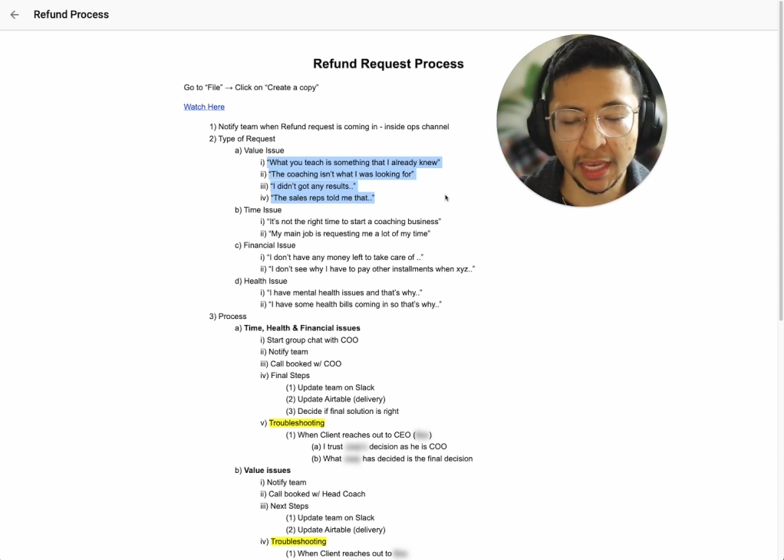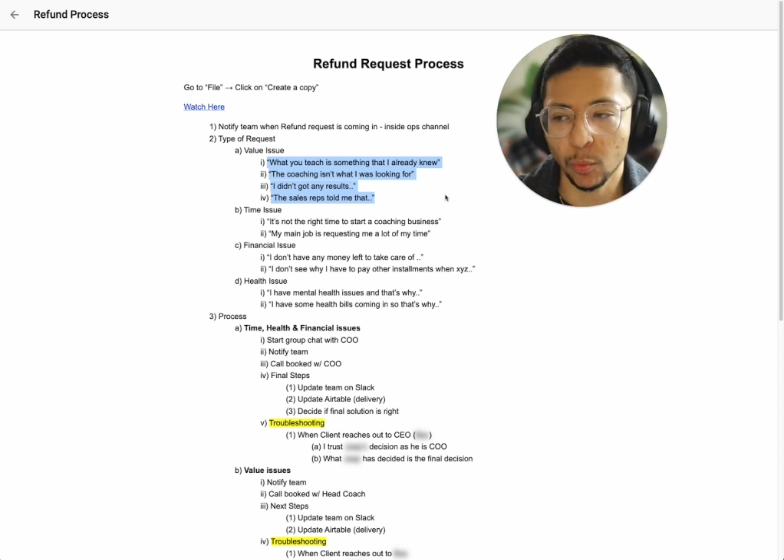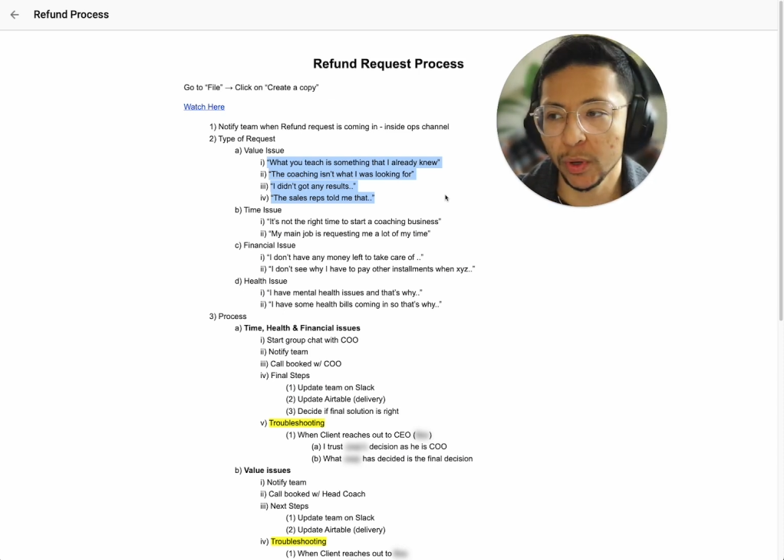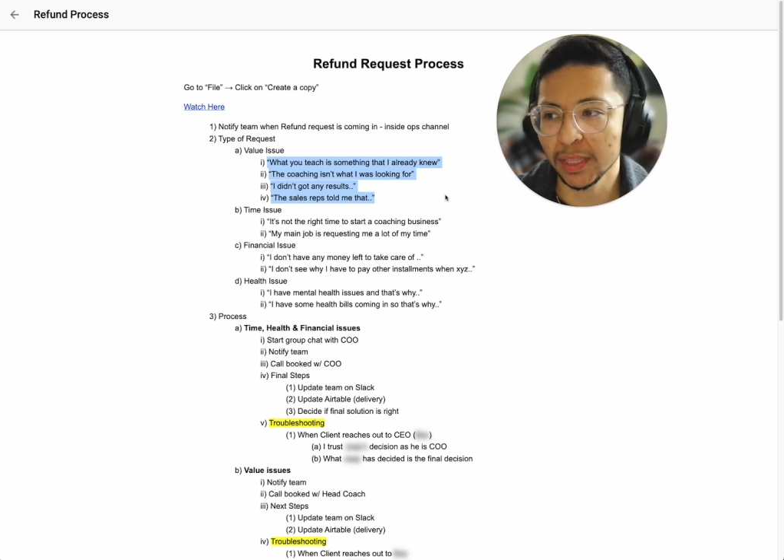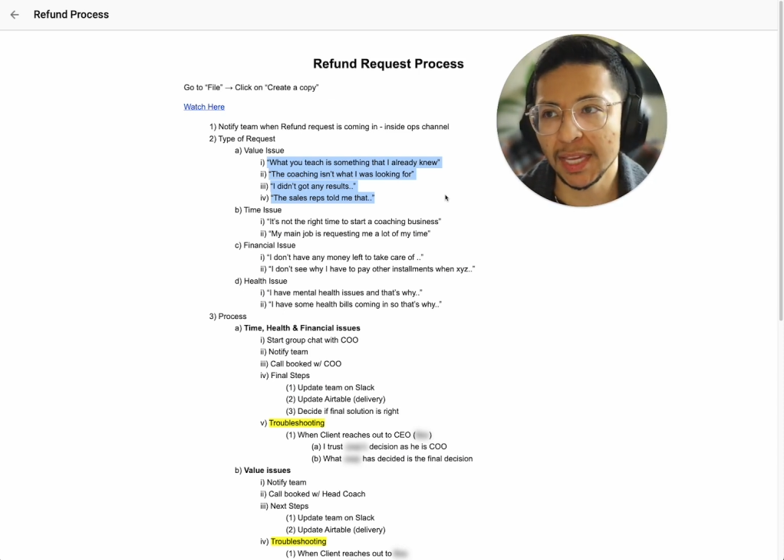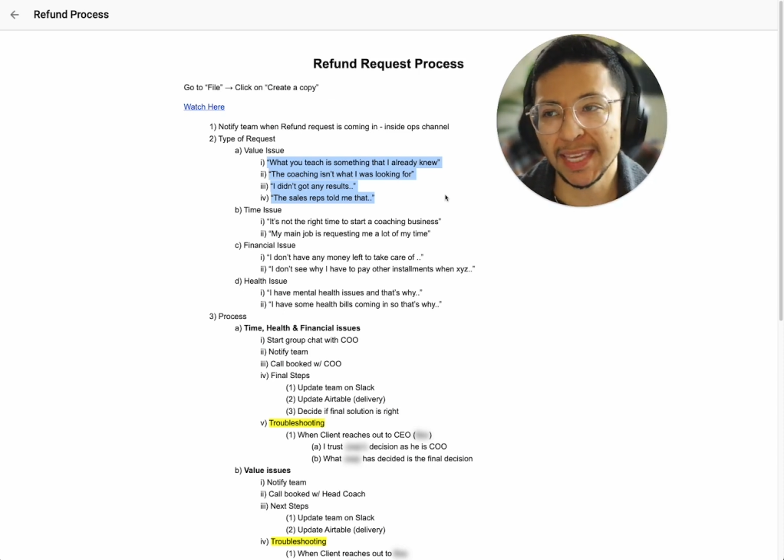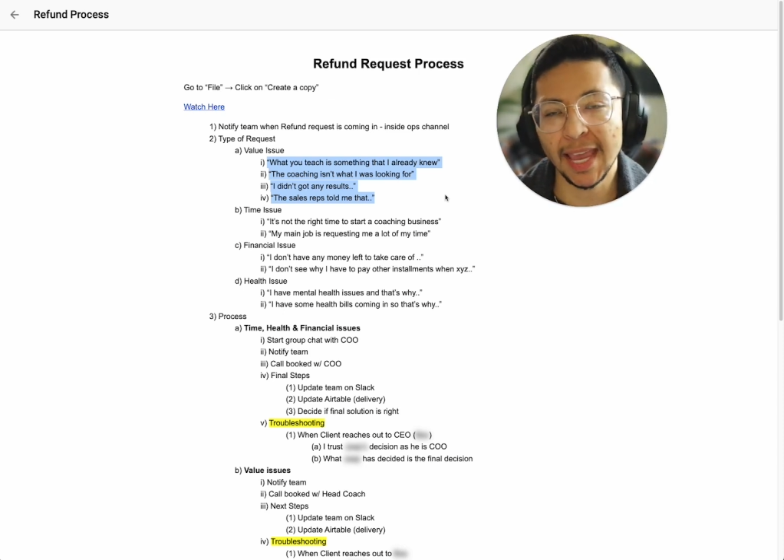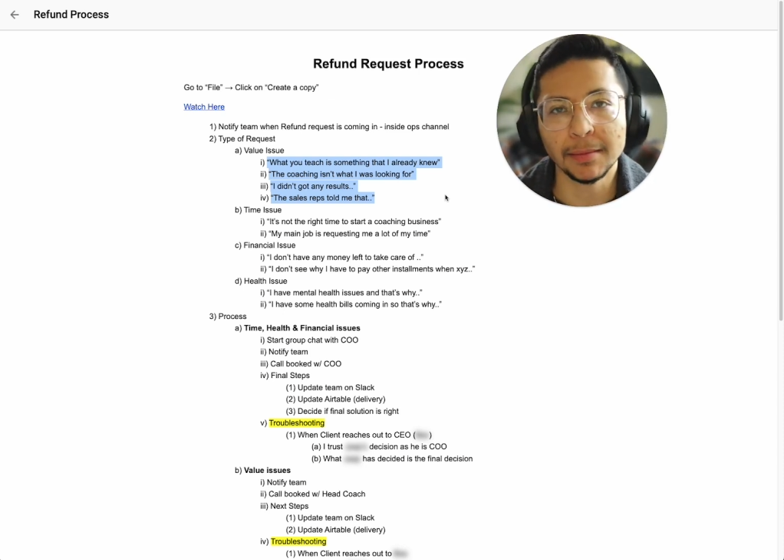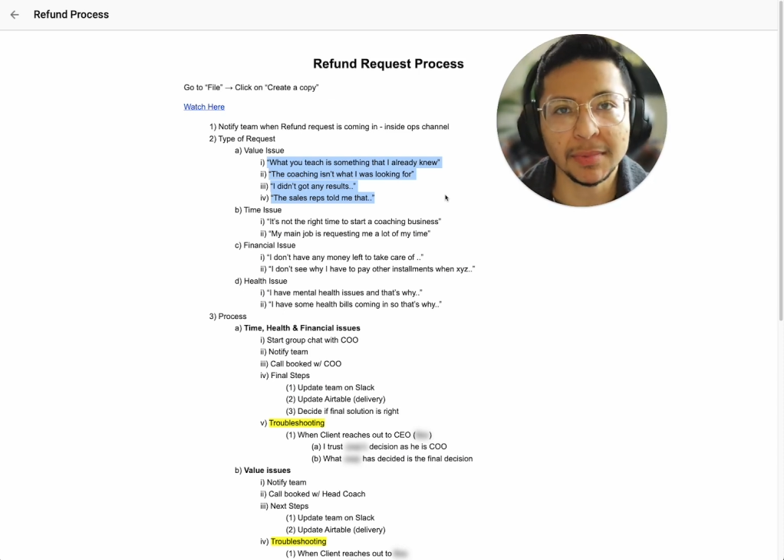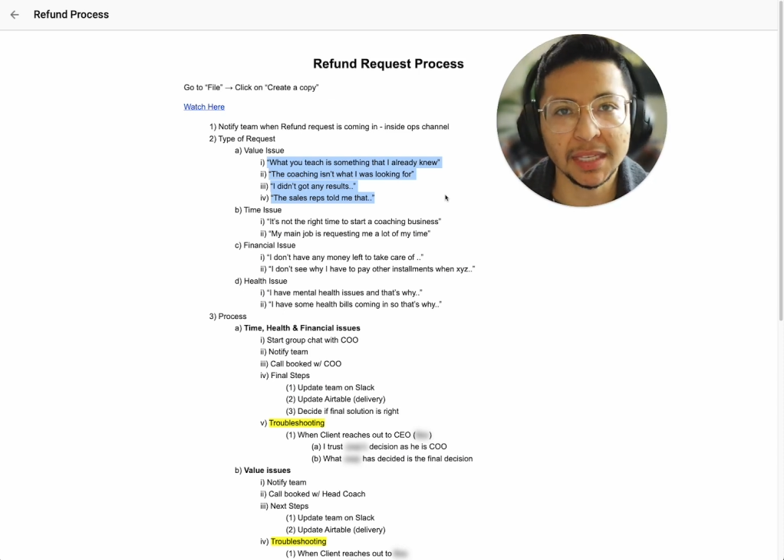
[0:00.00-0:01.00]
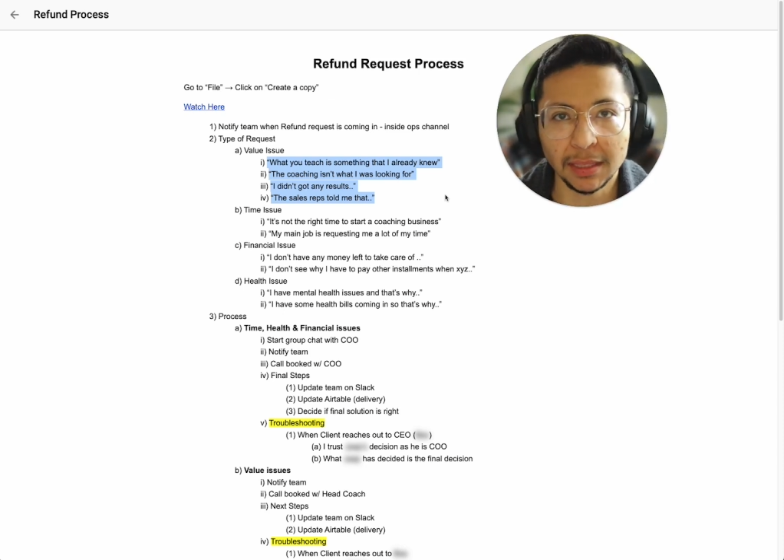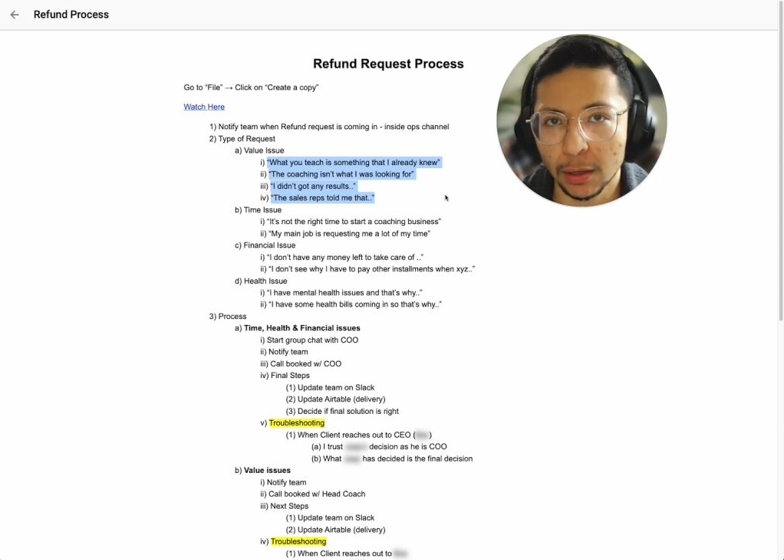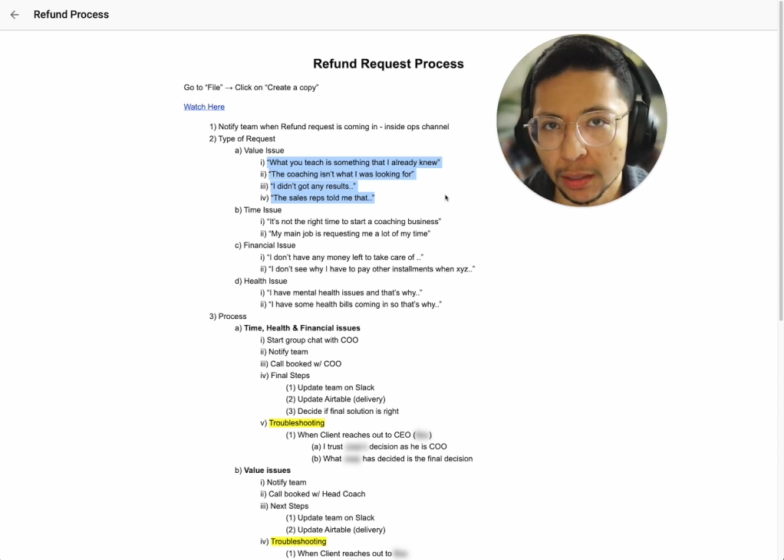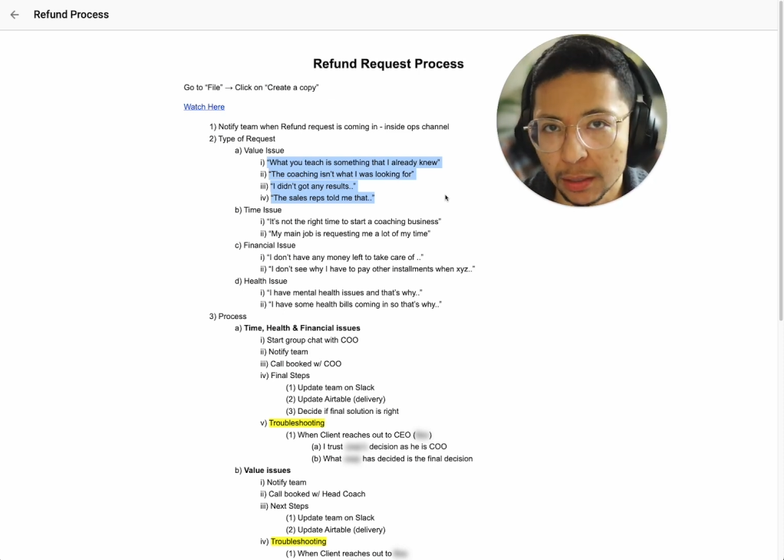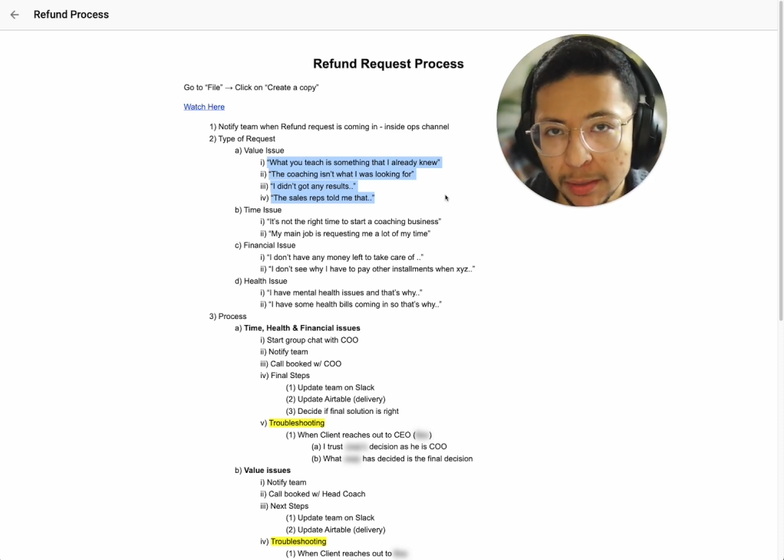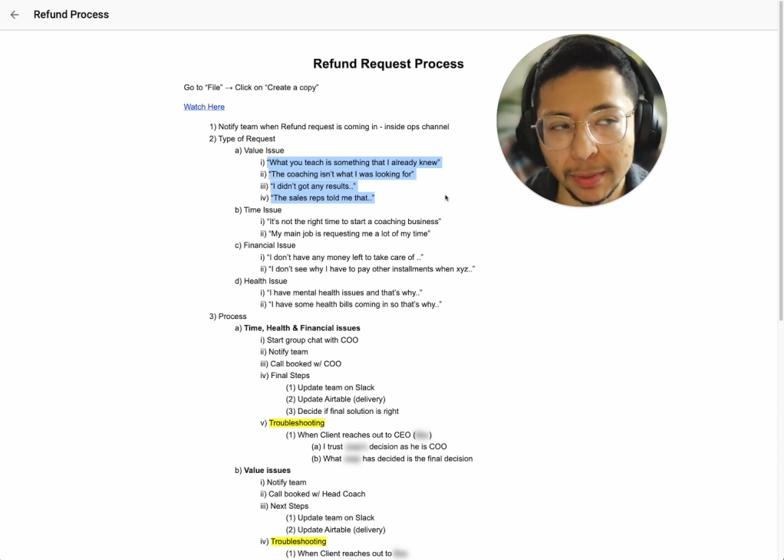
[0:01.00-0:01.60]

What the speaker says: when they can't meet their commitment,